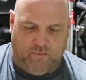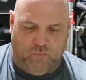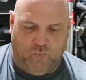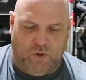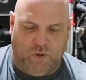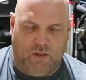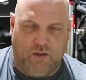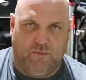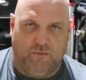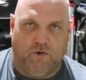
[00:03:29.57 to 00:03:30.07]

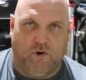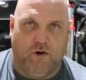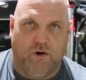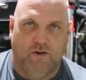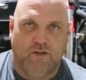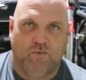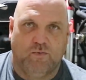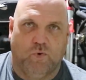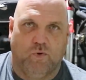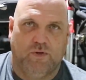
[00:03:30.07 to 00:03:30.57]
when the
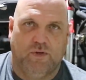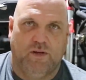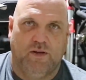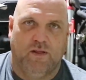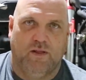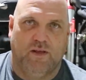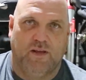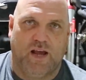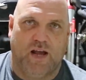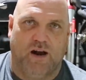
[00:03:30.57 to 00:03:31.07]
fireys walked
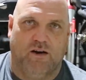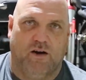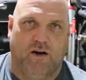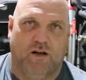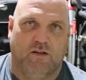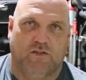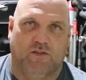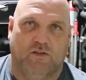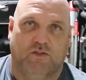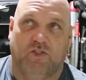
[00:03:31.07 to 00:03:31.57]
into the
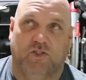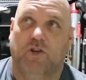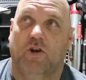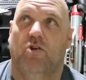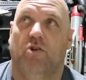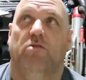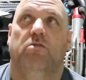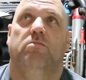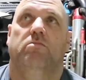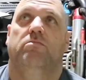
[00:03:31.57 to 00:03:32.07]
garage and I
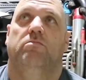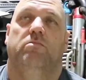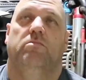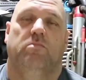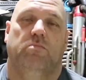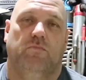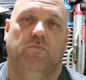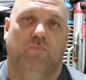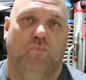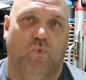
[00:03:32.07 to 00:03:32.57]
showed them
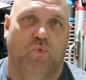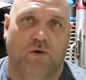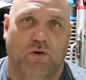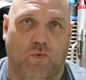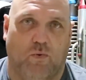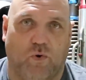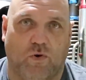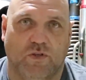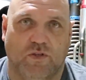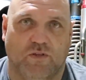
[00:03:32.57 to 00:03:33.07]
where I
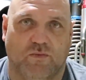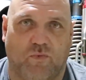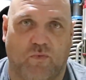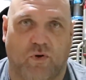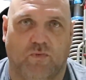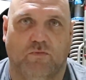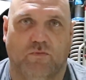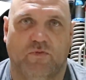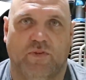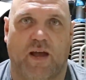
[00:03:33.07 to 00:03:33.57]
was and
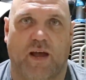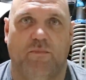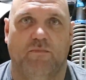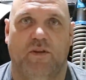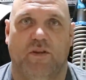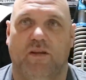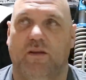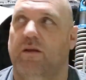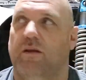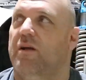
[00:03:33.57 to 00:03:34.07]
what was
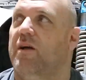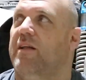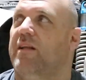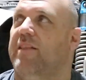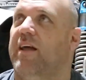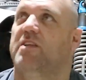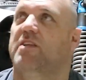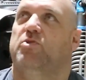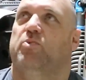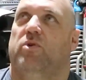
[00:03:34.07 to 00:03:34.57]
happening,
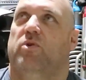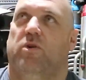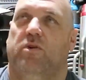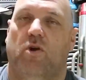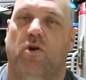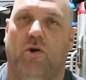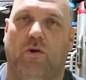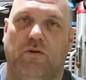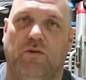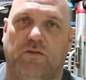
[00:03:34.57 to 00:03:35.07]
that's when I
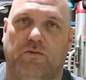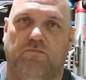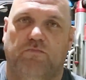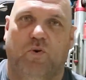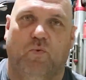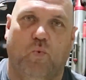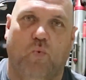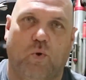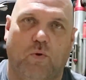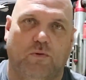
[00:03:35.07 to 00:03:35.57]
noticed my
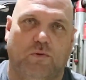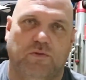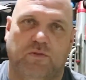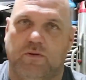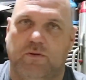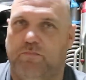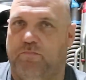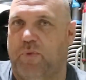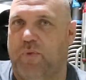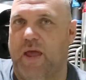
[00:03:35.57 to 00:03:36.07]
walls
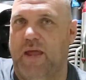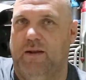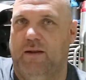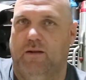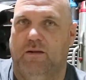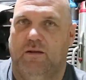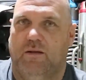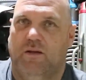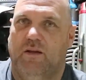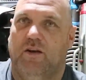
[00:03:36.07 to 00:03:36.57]
had bent.
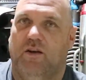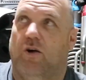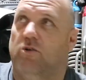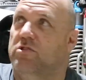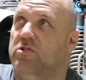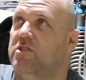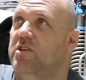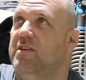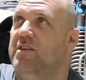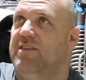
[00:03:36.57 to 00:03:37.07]
I
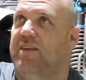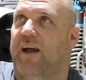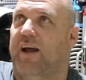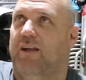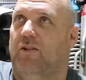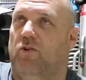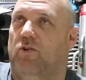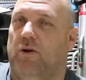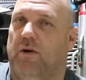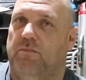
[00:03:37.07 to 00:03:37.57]
could see
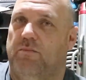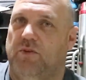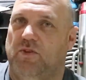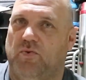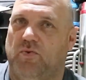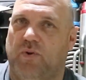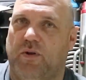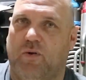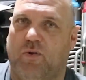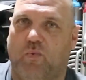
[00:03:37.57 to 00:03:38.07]
daylight
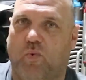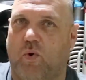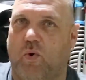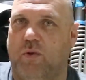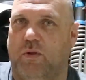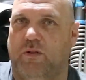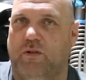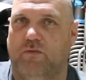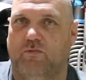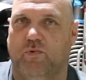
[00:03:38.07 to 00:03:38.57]
between a
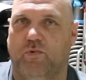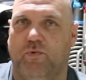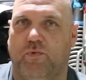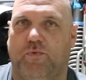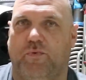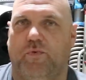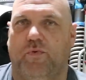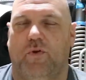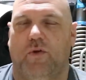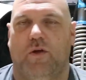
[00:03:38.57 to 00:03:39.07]
wall and the
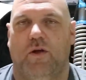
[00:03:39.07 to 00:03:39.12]
roof.